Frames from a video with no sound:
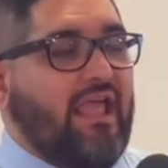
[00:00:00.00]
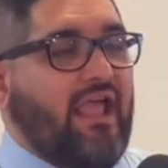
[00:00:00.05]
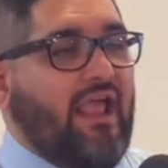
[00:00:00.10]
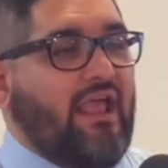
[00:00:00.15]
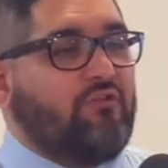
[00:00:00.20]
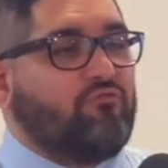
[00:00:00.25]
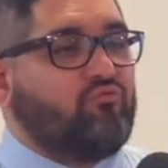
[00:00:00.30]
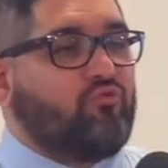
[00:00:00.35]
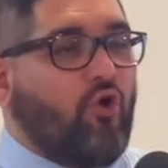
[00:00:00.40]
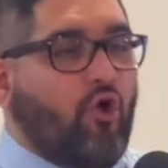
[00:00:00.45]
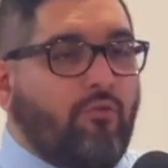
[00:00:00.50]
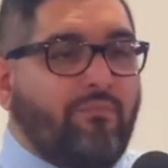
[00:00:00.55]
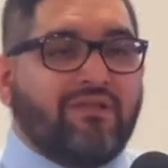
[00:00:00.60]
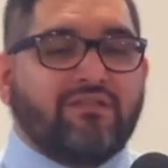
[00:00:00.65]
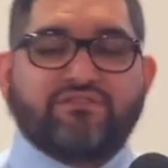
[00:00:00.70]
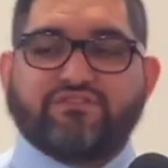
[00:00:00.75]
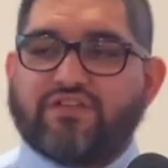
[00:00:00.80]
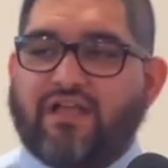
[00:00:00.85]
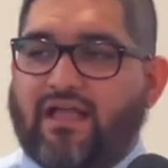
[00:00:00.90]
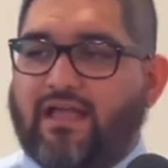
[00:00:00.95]
In
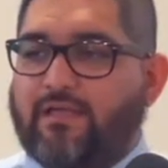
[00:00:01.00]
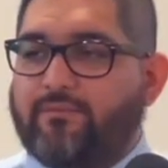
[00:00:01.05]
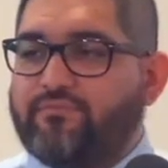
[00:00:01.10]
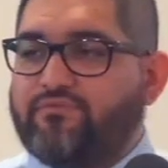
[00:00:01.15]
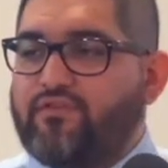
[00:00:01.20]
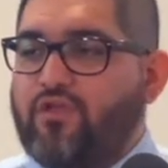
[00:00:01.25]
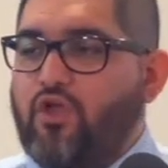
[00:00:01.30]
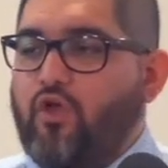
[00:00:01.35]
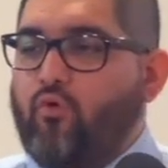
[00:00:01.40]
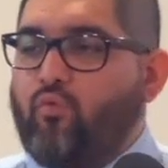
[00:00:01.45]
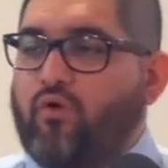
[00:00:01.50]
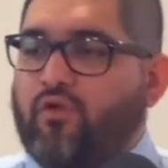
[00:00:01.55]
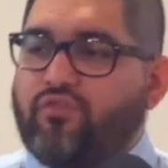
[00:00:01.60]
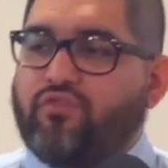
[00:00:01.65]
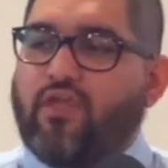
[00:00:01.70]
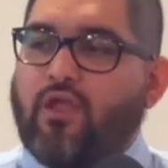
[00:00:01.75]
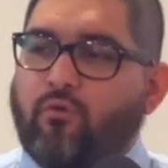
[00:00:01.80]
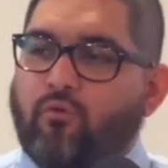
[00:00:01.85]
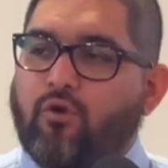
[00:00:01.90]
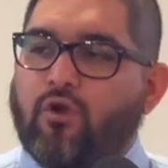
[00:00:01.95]
Roman times, when
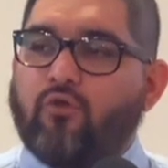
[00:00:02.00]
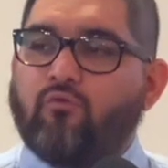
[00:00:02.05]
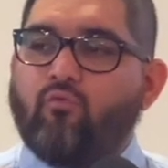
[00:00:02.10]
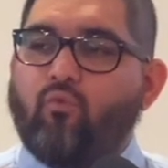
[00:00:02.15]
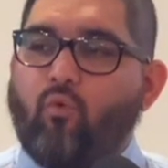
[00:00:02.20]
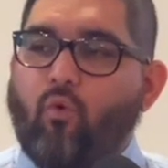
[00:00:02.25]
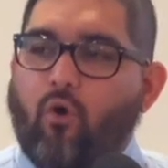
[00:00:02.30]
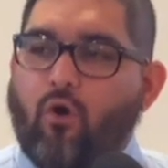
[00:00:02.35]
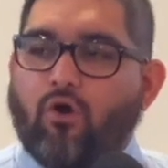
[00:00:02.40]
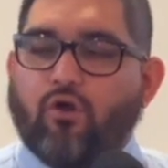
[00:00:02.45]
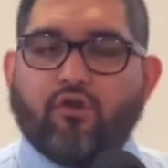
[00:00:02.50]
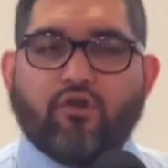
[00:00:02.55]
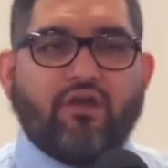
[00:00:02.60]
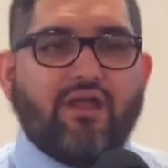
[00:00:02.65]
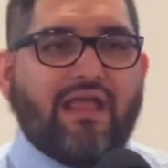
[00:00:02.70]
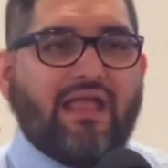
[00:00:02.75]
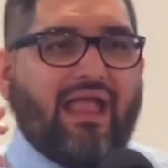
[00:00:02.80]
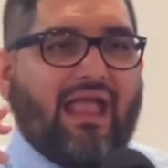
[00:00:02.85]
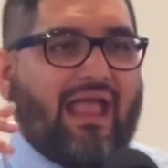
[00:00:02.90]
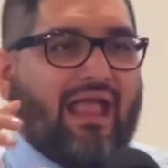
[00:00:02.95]
they were in war
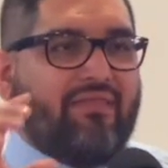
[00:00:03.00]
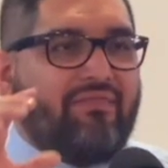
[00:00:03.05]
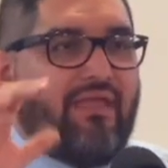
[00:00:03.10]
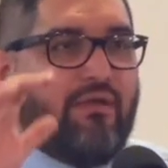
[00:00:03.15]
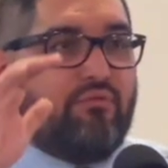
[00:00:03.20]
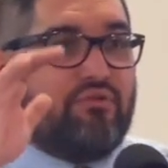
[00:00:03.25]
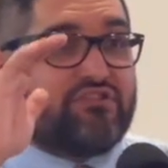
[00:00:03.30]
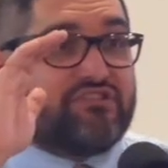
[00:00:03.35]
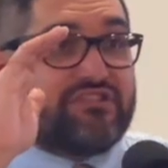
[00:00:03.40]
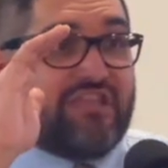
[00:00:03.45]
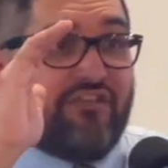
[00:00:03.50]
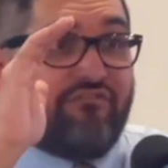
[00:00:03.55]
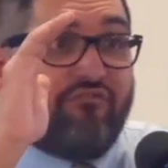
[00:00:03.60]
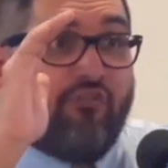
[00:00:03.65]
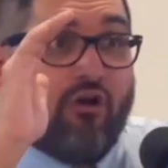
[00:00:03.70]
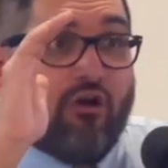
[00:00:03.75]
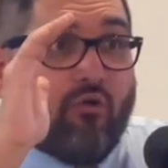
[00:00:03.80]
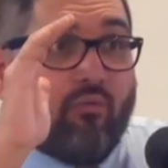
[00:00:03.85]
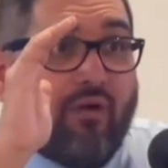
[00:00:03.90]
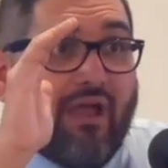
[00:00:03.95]
and they would see
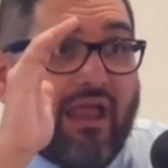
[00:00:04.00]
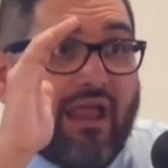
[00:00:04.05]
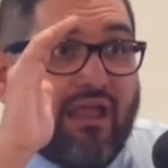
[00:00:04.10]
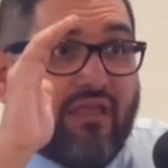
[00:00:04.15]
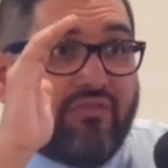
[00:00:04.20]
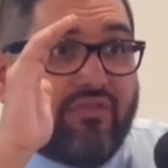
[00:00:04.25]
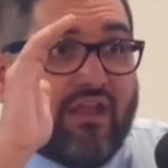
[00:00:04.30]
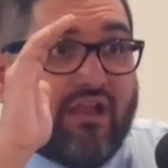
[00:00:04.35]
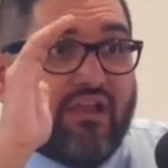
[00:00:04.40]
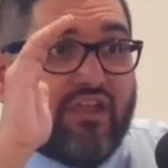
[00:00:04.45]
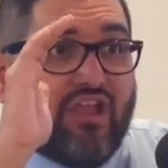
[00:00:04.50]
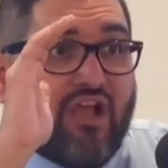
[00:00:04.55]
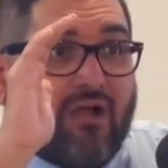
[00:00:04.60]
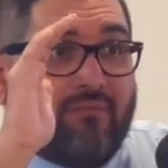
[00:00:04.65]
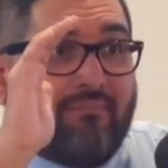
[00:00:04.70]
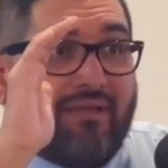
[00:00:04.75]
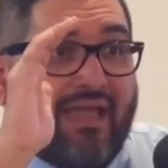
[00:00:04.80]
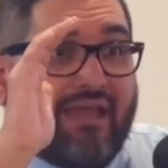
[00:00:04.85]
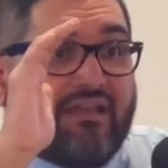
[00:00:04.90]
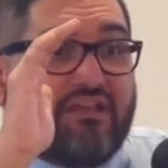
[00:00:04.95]
far away that a young
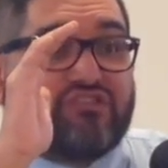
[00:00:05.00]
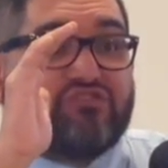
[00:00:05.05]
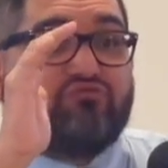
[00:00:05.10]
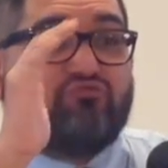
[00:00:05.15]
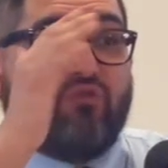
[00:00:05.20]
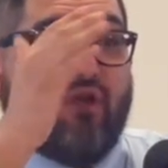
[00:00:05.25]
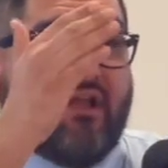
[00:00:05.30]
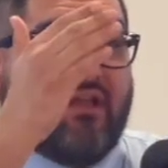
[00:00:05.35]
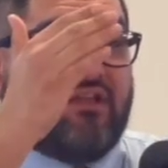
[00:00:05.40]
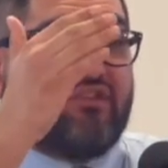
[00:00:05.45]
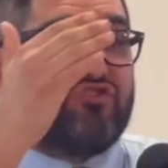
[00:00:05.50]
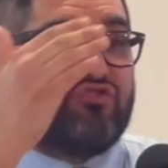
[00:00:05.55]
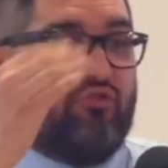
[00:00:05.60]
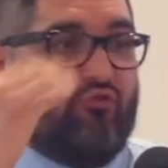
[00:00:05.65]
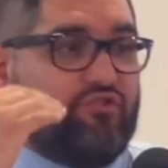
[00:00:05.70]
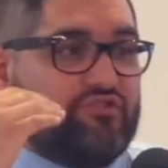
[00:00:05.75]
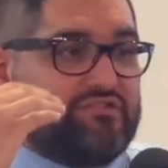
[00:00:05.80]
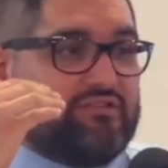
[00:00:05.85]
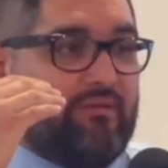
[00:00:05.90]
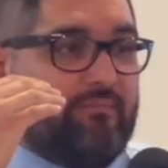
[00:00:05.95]
man is running
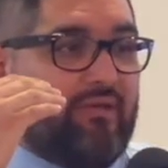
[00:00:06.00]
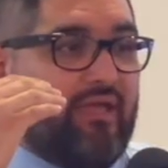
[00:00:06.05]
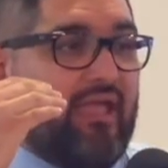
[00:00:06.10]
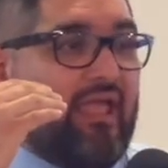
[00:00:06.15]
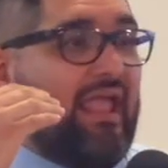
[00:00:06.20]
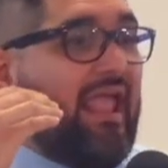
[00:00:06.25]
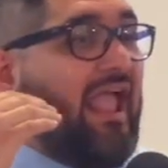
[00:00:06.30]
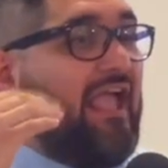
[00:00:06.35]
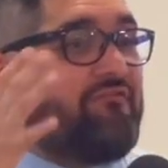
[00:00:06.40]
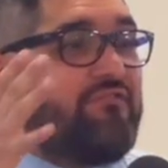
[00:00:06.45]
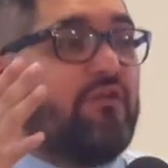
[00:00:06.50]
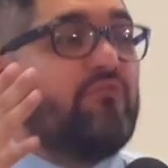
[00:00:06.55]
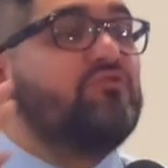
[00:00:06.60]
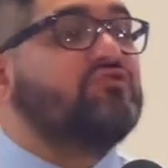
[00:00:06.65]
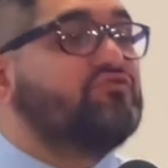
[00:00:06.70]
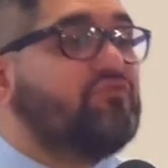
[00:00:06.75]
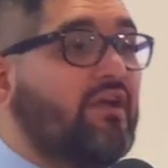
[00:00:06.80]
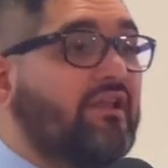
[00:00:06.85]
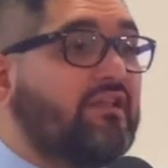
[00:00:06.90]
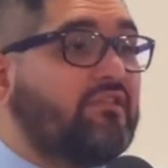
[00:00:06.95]
towards them, if he
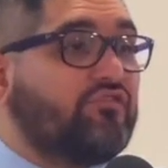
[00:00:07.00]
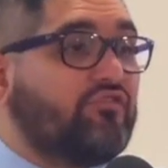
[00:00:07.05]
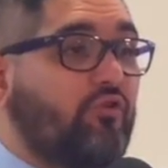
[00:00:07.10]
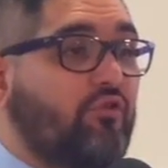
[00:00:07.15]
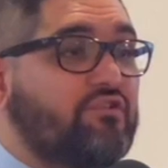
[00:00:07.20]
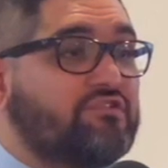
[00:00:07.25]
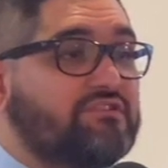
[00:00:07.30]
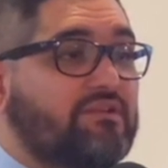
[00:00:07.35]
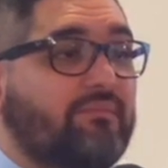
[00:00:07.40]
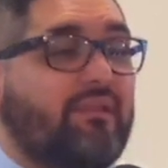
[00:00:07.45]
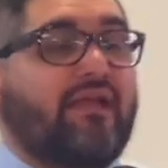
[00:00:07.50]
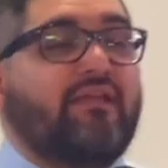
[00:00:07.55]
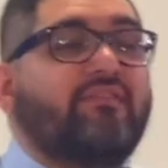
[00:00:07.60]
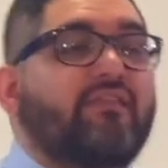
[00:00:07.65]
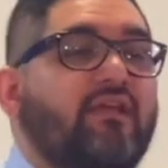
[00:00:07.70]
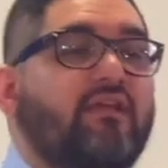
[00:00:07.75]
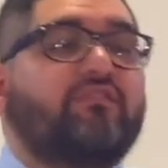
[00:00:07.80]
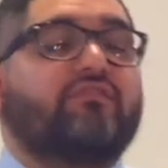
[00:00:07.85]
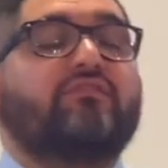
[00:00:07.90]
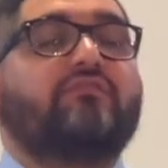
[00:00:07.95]
was running towards them like
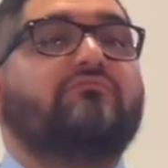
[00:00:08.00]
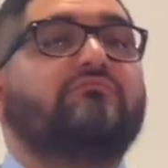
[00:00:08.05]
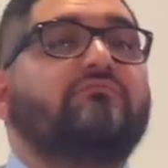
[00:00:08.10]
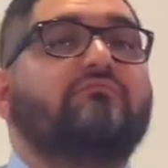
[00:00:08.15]
this,